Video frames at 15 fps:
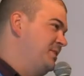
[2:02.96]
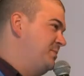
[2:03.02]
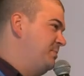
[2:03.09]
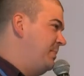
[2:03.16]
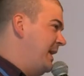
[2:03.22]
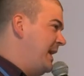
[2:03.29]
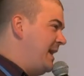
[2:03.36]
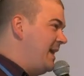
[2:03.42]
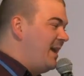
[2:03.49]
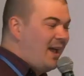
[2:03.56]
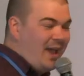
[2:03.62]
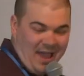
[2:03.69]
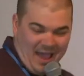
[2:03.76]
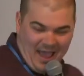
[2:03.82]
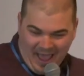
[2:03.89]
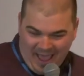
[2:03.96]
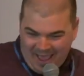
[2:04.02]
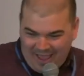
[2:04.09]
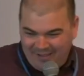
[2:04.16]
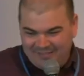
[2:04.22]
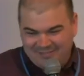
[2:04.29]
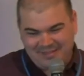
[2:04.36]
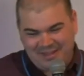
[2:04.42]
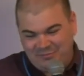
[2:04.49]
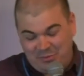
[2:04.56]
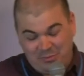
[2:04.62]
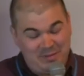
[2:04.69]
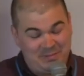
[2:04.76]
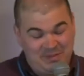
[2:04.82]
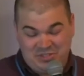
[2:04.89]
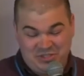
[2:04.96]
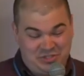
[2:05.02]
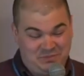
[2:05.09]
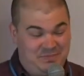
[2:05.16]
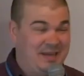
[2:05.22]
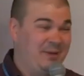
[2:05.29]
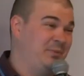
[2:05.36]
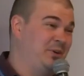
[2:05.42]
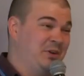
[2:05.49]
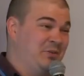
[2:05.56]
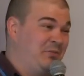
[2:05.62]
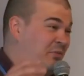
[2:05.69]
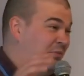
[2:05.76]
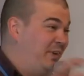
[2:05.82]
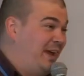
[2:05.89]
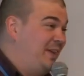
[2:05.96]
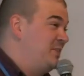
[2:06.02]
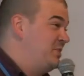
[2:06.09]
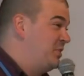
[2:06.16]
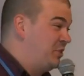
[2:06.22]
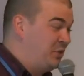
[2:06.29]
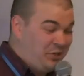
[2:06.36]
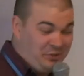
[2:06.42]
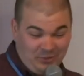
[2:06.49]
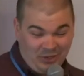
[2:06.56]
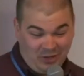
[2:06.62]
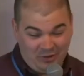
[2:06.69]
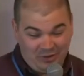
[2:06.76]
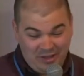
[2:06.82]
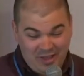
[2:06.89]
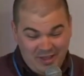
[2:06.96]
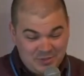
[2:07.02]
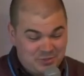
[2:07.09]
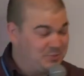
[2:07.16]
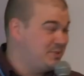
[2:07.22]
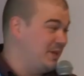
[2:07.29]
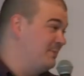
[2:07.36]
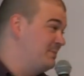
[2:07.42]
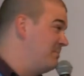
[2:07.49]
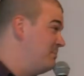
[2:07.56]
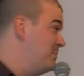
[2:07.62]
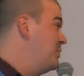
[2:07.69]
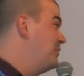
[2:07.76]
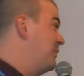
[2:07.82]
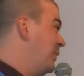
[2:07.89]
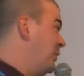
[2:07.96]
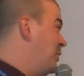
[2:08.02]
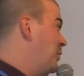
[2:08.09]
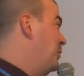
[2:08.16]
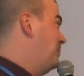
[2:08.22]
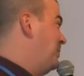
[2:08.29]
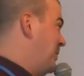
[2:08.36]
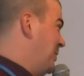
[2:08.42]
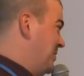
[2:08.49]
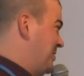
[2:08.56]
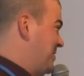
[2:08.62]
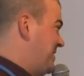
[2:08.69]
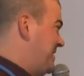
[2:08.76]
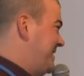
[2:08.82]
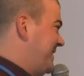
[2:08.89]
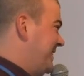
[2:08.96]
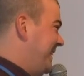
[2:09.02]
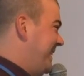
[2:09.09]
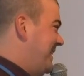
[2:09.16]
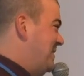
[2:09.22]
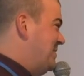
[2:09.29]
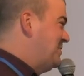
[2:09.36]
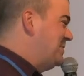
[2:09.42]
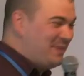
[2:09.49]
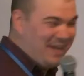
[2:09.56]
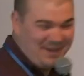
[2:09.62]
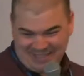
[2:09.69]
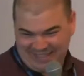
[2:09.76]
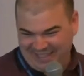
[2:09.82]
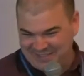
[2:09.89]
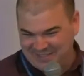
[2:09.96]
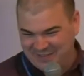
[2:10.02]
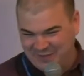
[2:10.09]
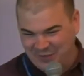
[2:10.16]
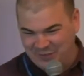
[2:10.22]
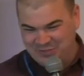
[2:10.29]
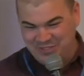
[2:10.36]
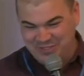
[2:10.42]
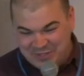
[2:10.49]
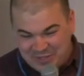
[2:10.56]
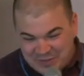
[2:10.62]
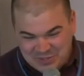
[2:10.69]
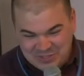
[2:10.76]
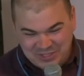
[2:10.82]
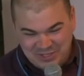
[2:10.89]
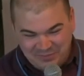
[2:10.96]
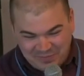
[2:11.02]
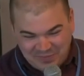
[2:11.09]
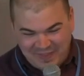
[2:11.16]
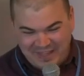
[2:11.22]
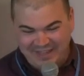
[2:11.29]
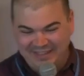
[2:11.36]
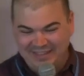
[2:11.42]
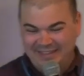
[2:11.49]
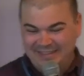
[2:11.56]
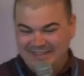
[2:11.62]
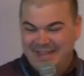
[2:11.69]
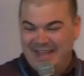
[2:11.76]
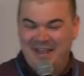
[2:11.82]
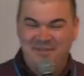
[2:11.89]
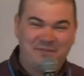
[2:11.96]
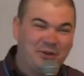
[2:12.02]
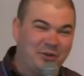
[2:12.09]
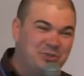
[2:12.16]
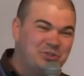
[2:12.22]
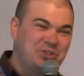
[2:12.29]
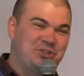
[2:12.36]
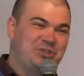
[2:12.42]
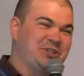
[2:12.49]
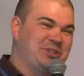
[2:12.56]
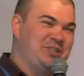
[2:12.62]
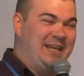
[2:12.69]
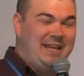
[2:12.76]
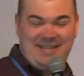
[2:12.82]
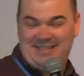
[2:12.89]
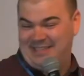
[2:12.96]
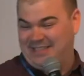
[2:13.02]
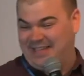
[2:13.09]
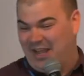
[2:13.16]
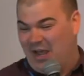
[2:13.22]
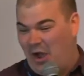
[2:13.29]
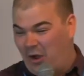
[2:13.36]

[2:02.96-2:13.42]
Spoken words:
be, well, maybe it's just me, I'm not going to reflect this on you lot. Sometimes I move the goalposts. Sometimes I'll ask God to do something. If God just does this, or